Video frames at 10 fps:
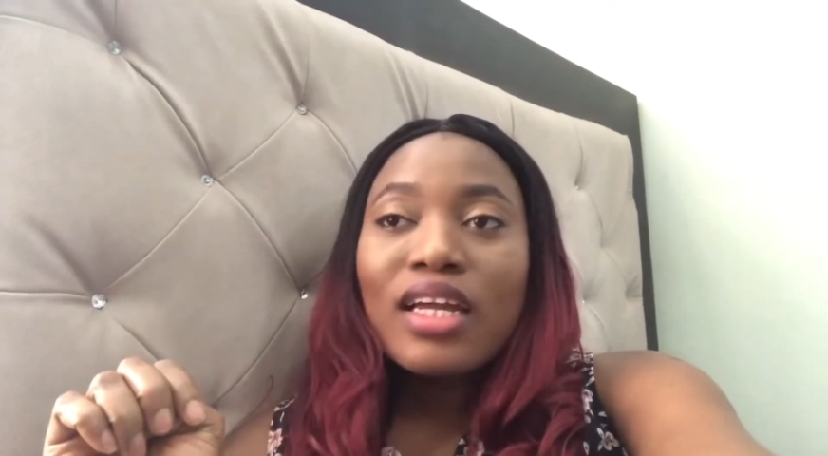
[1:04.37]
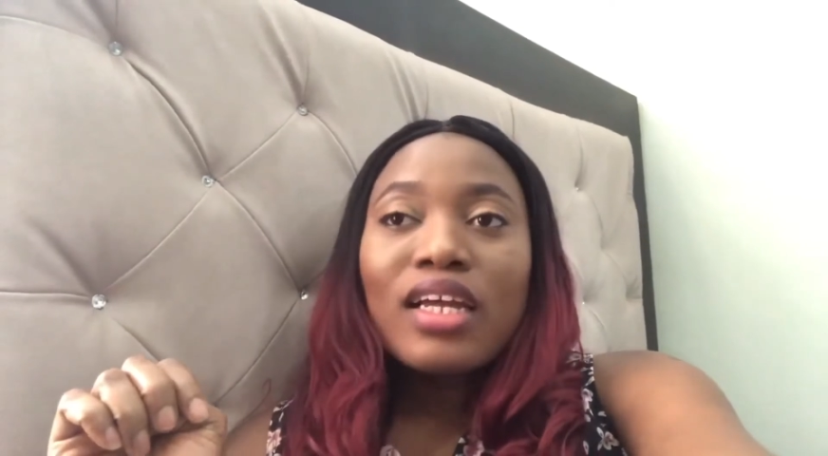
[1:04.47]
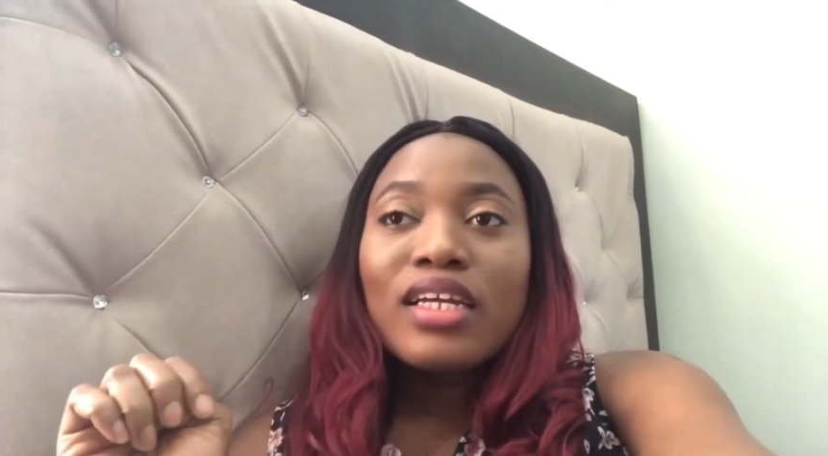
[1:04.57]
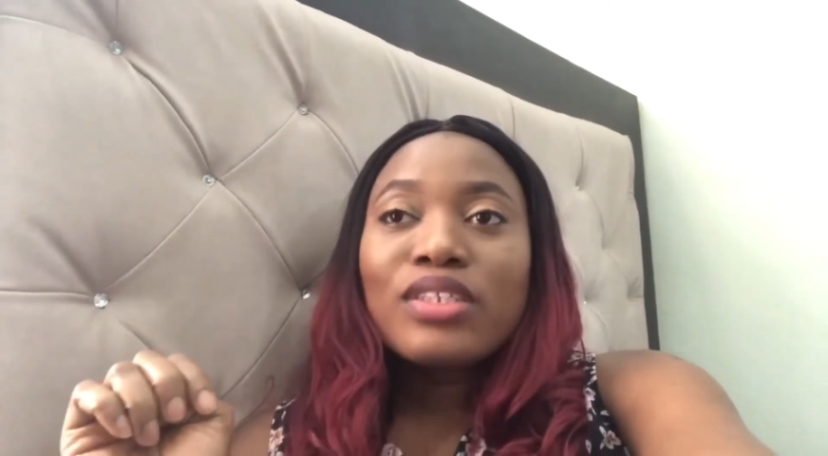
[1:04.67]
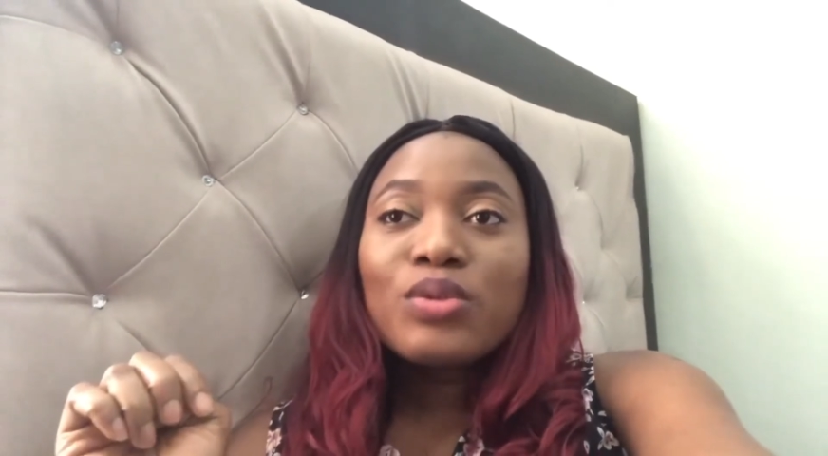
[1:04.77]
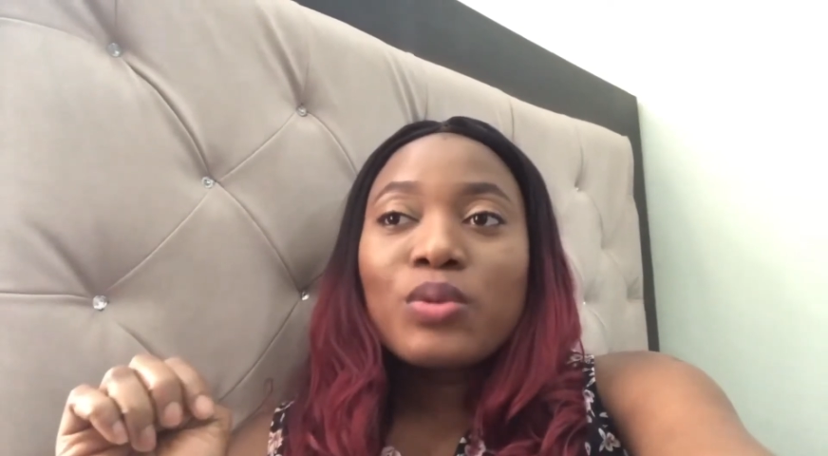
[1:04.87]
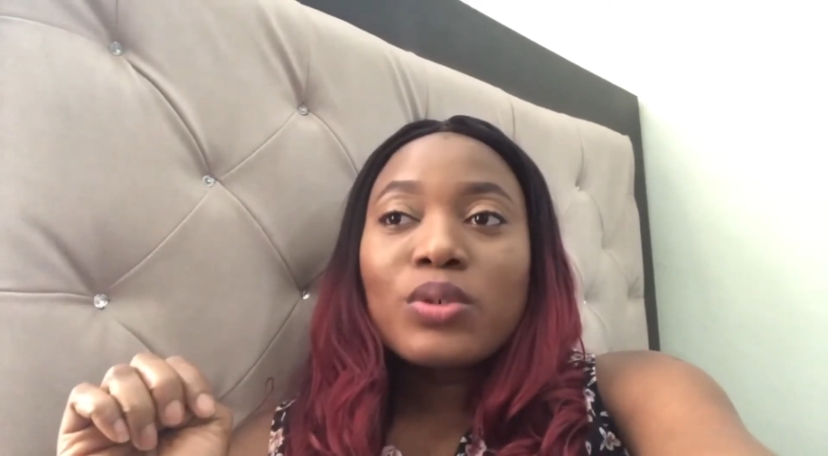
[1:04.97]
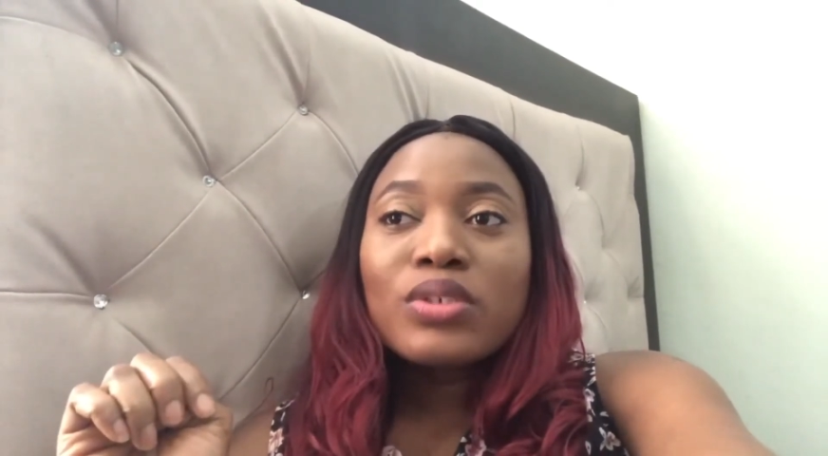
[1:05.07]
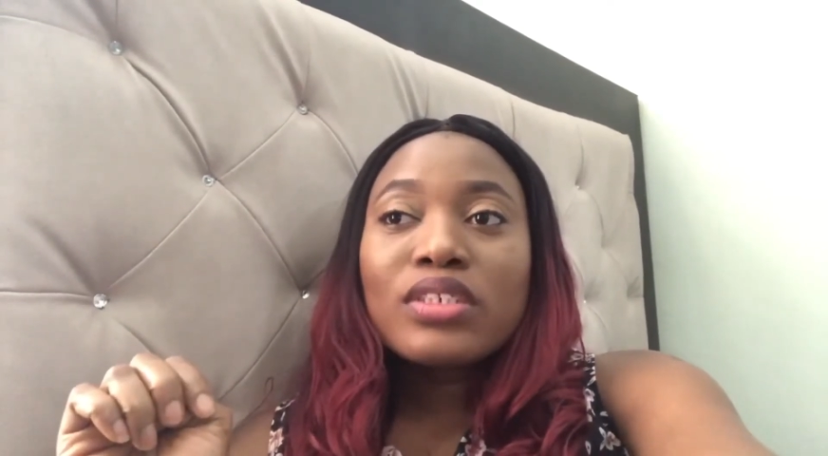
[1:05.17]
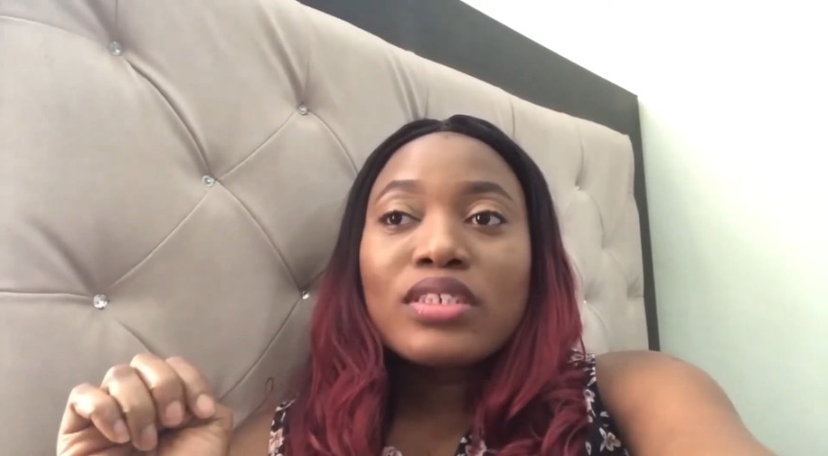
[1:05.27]
it
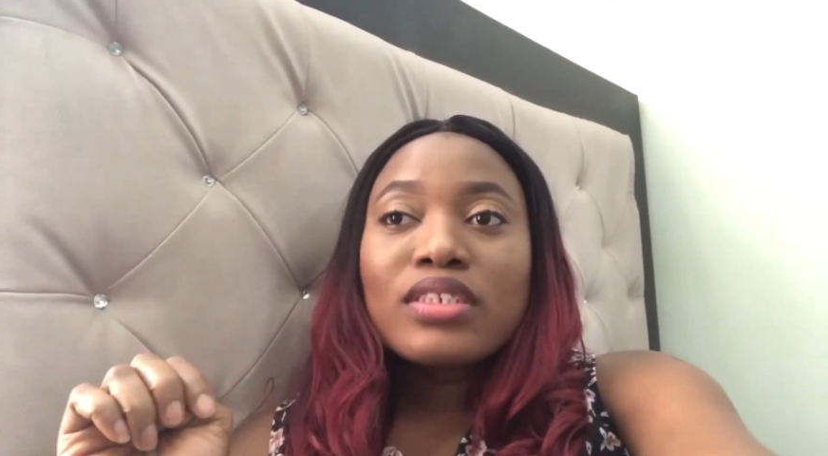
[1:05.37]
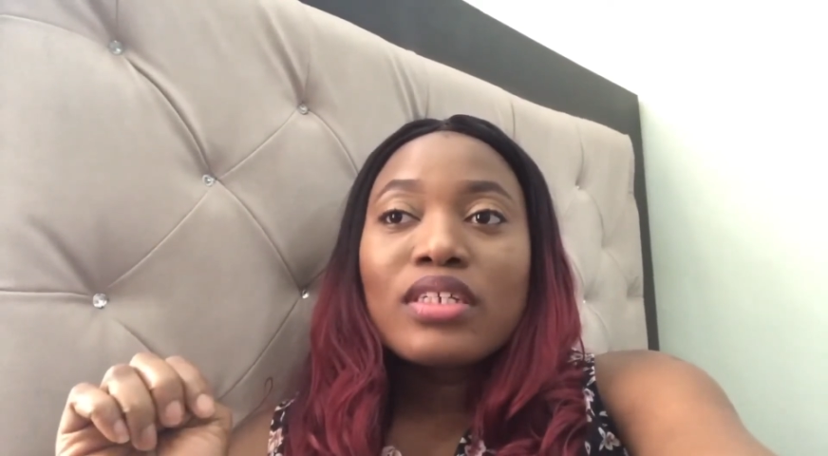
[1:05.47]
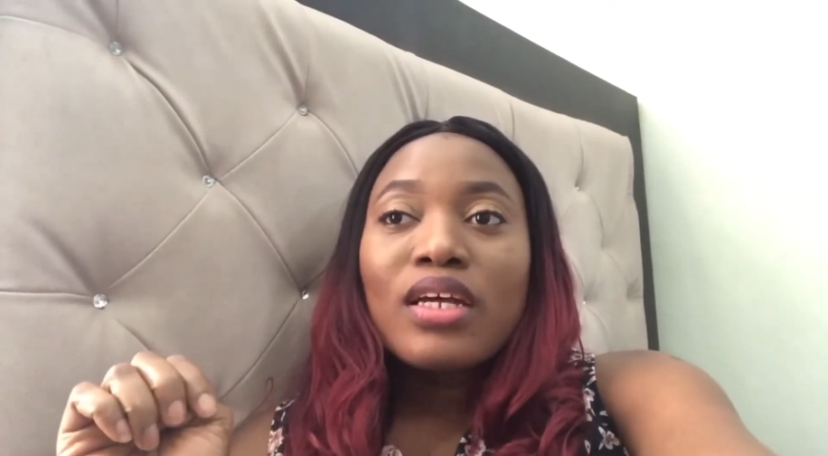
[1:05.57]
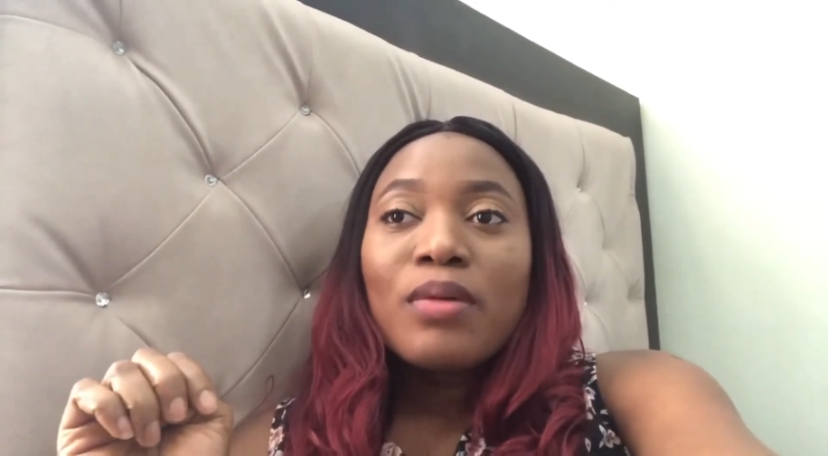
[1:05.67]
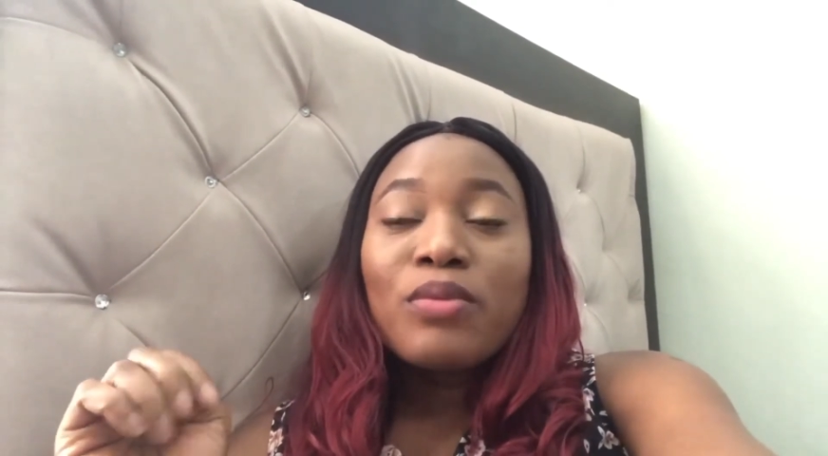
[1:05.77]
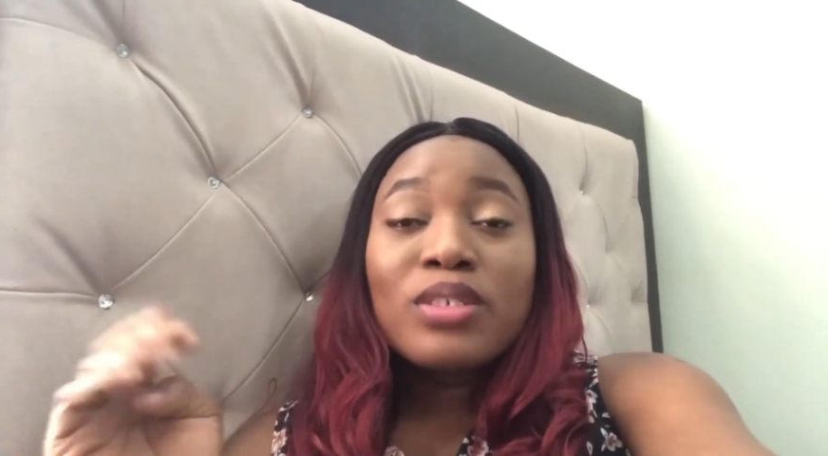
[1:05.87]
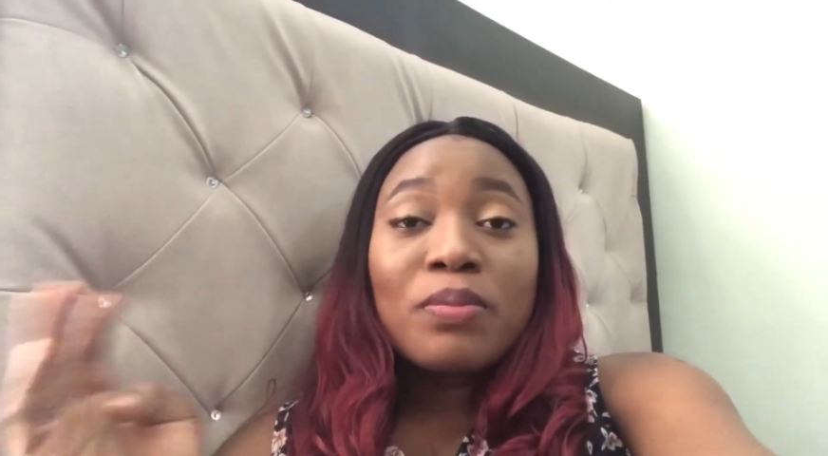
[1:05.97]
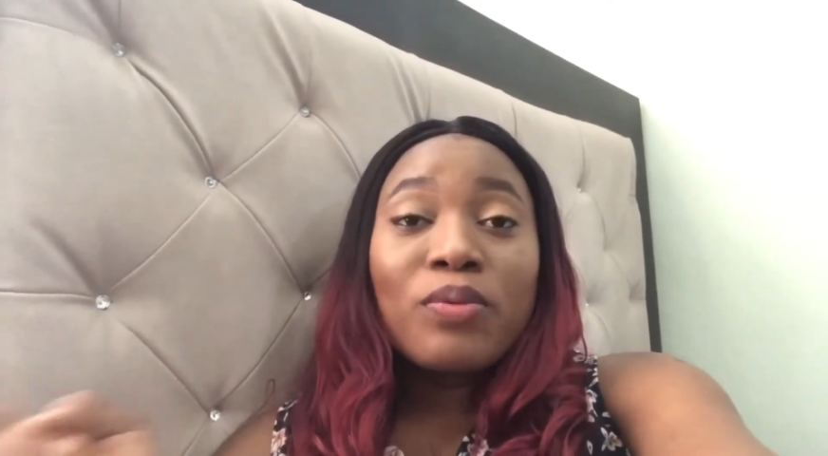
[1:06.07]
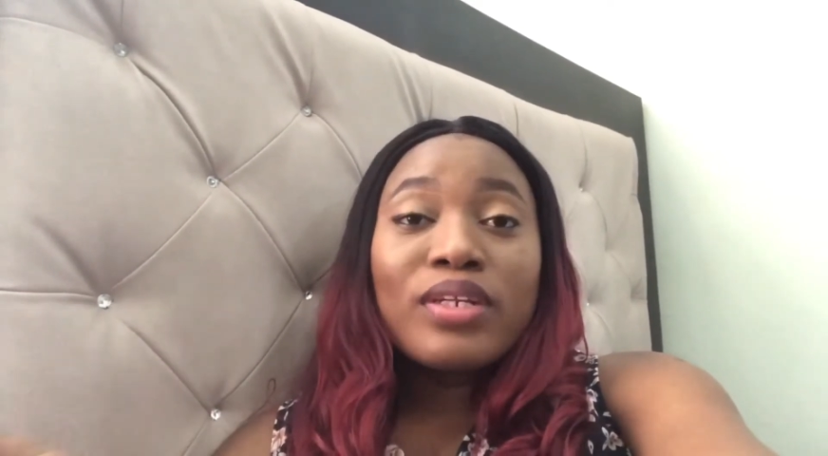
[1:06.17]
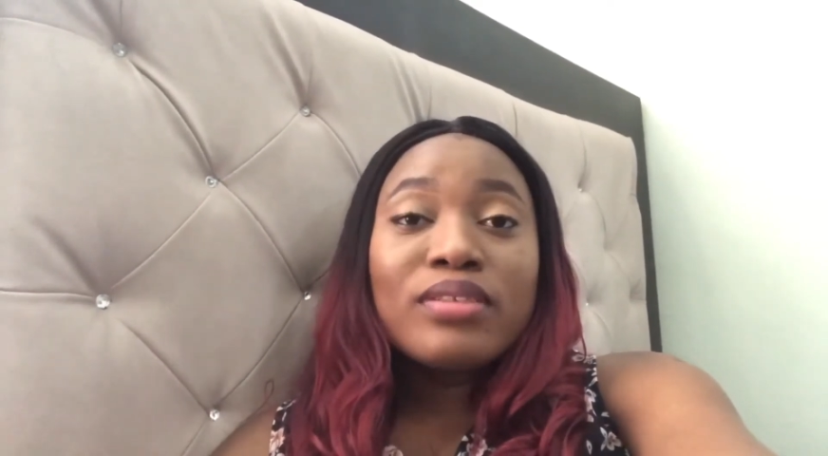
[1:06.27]
was... Most
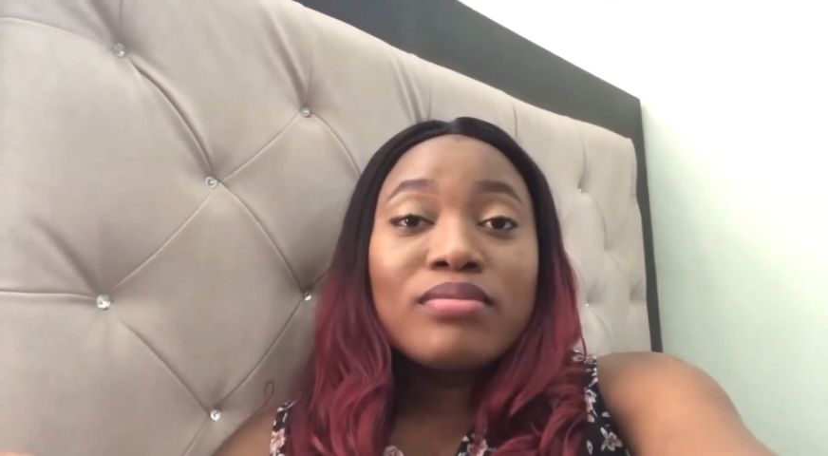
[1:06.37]
people were,